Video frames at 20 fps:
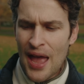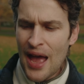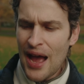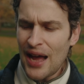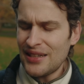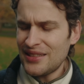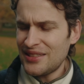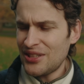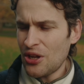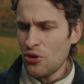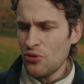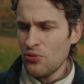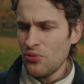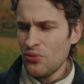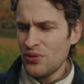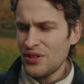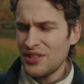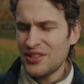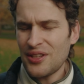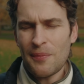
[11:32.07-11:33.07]
and so
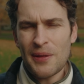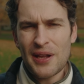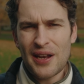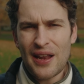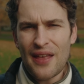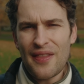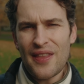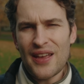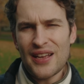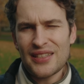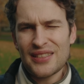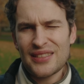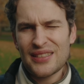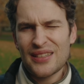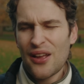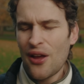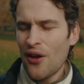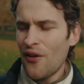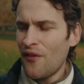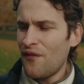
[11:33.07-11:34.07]
something like this,
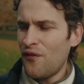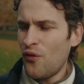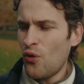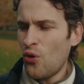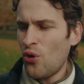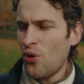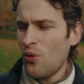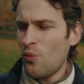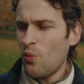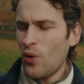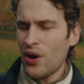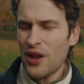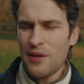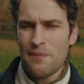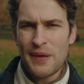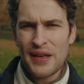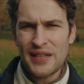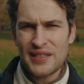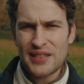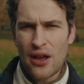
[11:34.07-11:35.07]
for what I
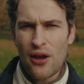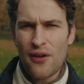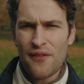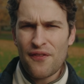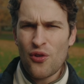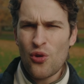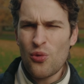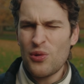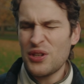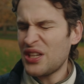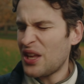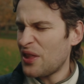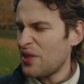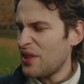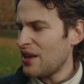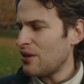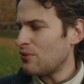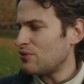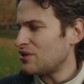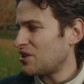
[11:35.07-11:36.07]
picked it up for, which I
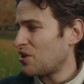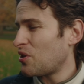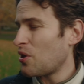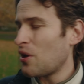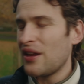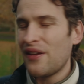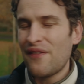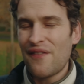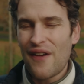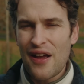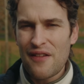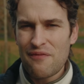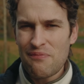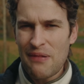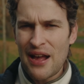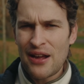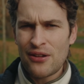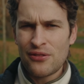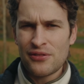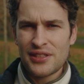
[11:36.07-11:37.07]
think was
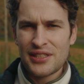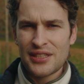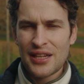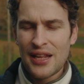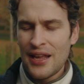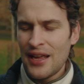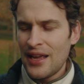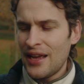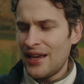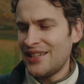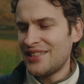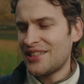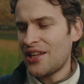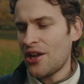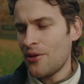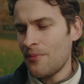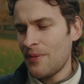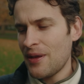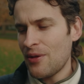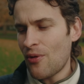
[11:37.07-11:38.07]
£35, is
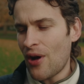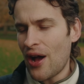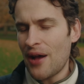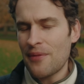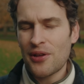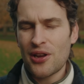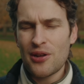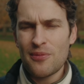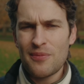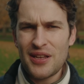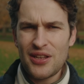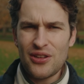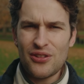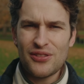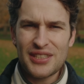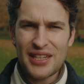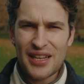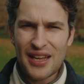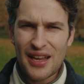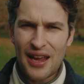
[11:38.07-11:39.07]
going to be what I'm going to be
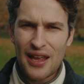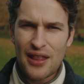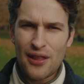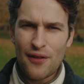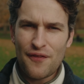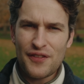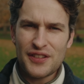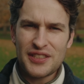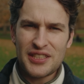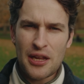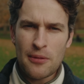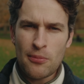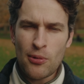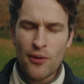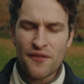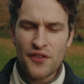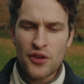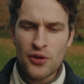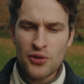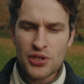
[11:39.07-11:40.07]
using in the foreseeable
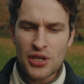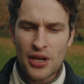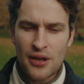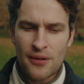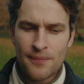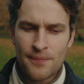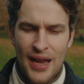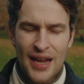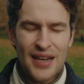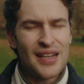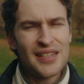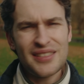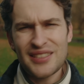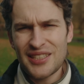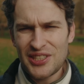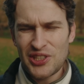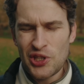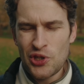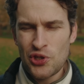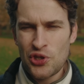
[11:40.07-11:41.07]
future, unless
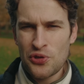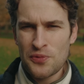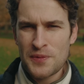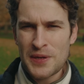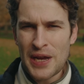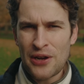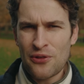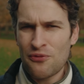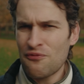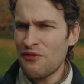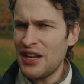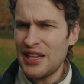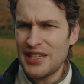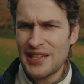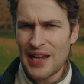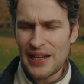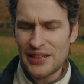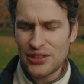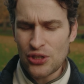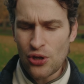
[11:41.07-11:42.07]
this YouTube channel really
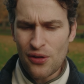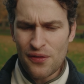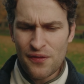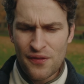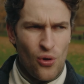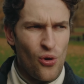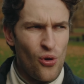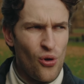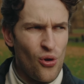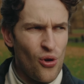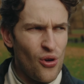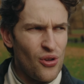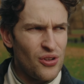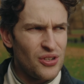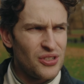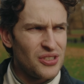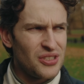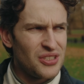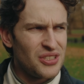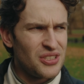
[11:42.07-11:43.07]
takes off, or
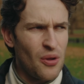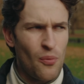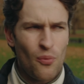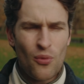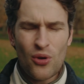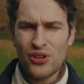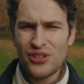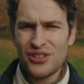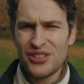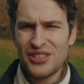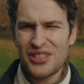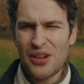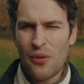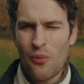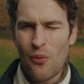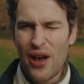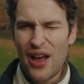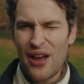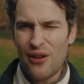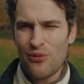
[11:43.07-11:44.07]
someone
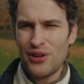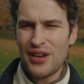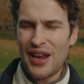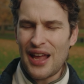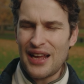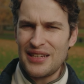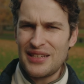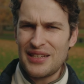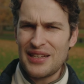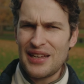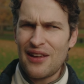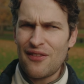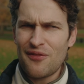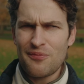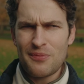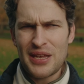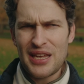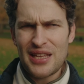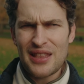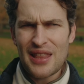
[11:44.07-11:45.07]
somewhere would like to give
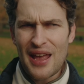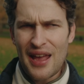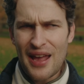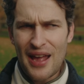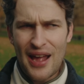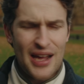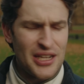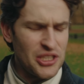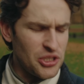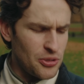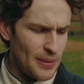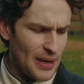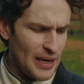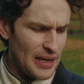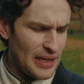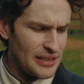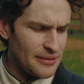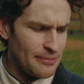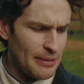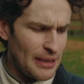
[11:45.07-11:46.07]
me their Hasselblad
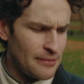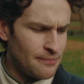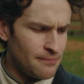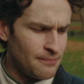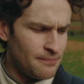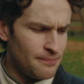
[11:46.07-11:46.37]
XPAN,